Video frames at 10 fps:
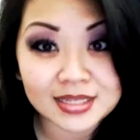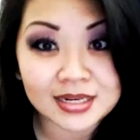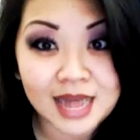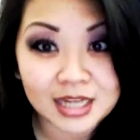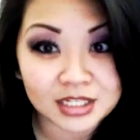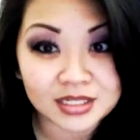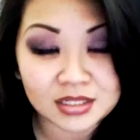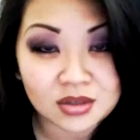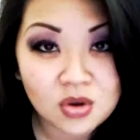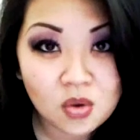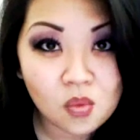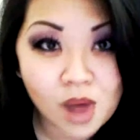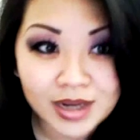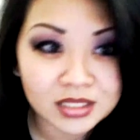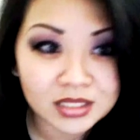and not just
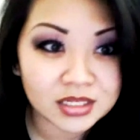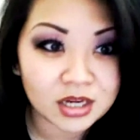once?